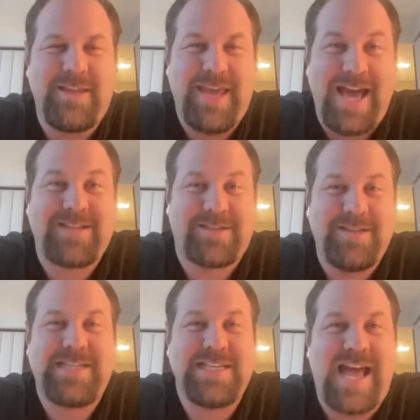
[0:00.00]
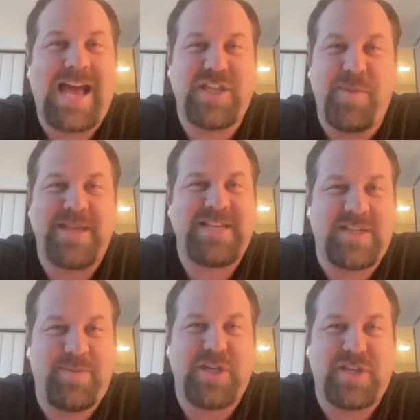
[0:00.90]
Yes. This is actually the best
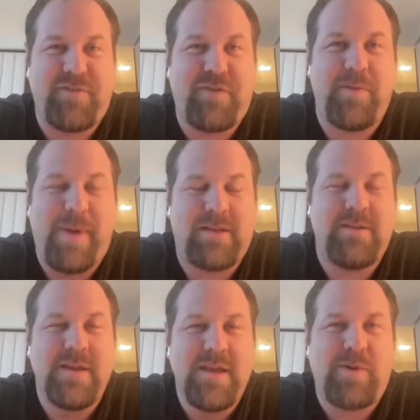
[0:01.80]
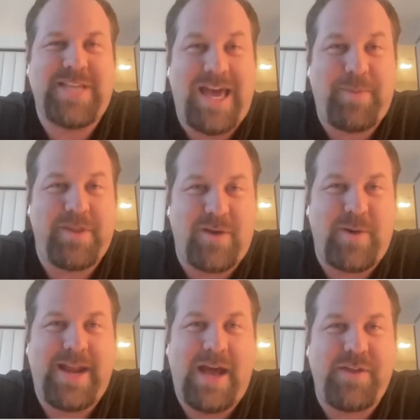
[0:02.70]
explanation I've heard about what's happening there
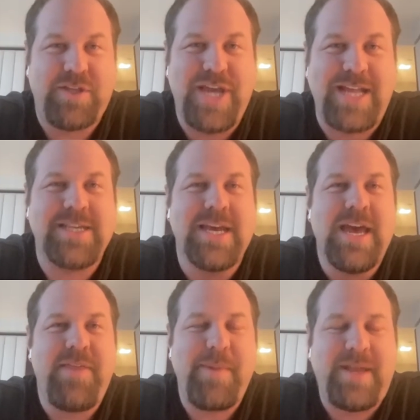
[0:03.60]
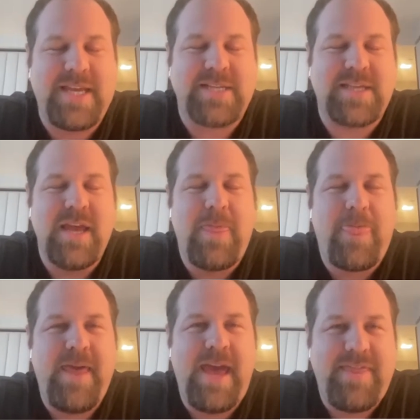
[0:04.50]
right now. The Jets, think about this.
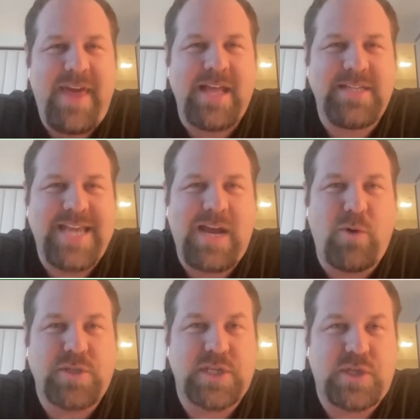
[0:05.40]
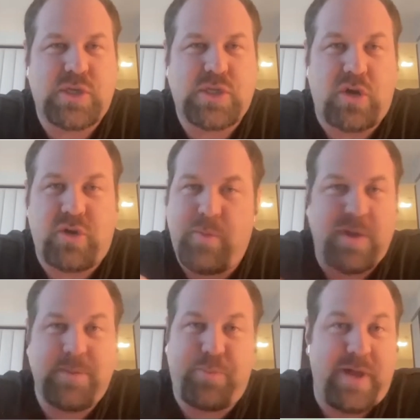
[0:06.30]
They had Zach Wilson as their starter. He
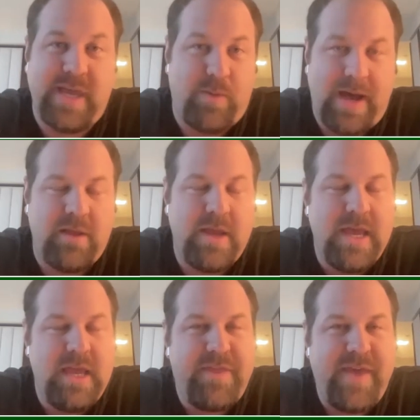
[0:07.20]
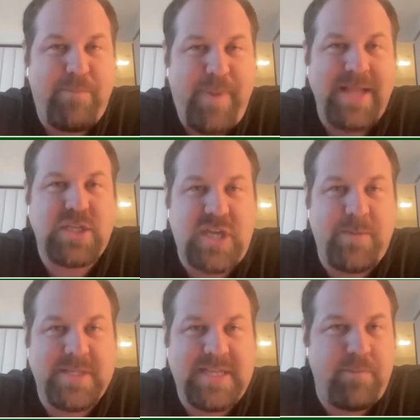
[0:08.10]
wasn't playing well. They benched
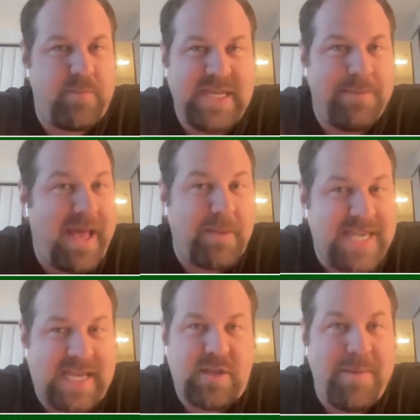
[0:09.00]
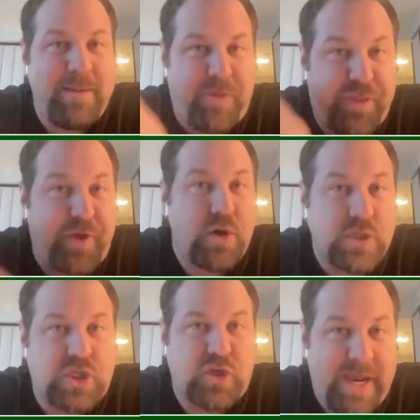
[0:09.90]
him and didn't make him second. They made him third
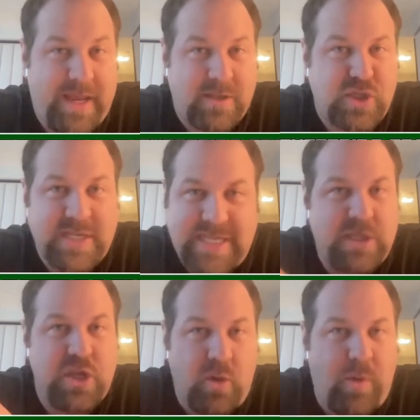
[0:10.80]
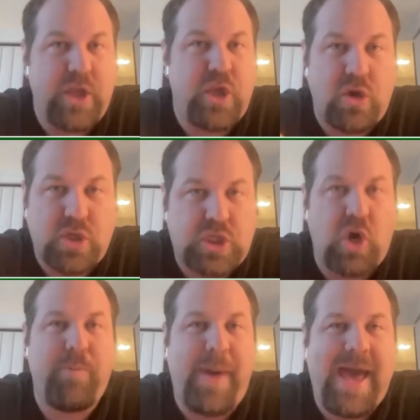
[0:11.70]
string. So they said, you know what? You're
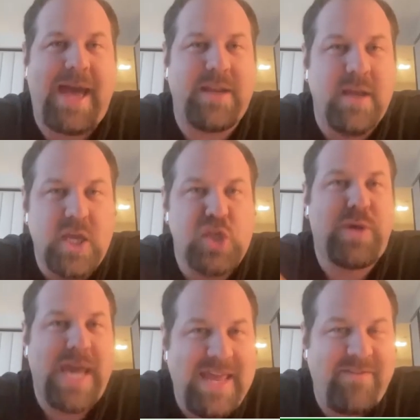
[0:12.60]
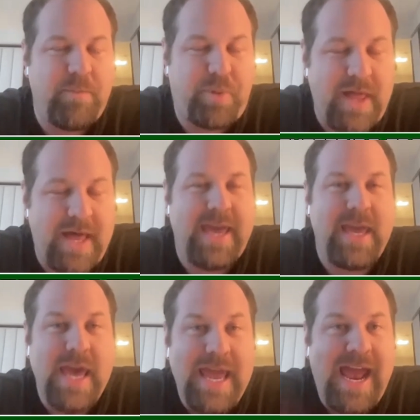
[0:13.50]
so bad, you can't even
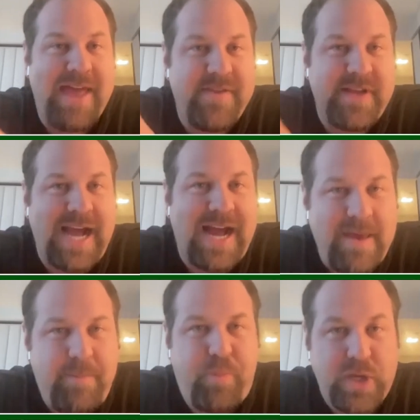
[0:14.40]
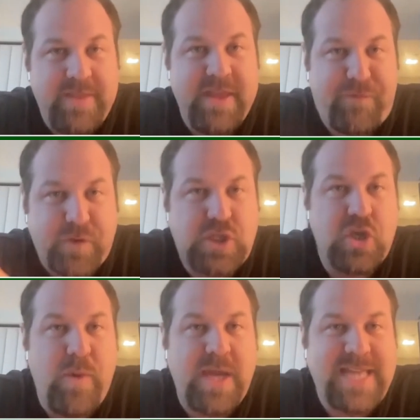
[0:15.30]
play. And the guy they put in there for
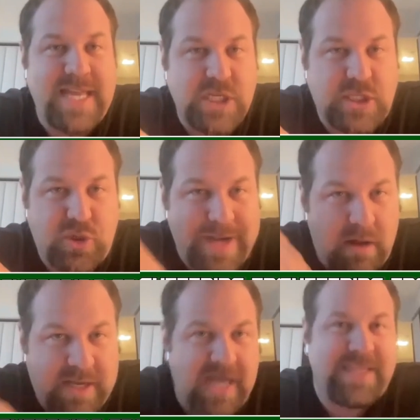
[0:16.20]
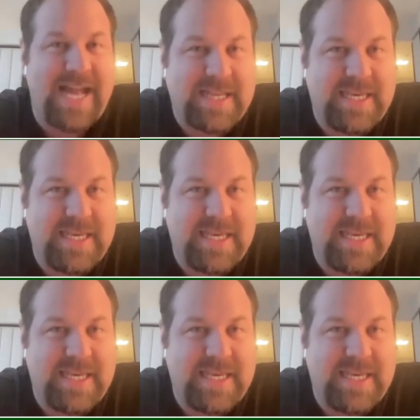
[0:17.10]
2 weeks, they just straight out cut that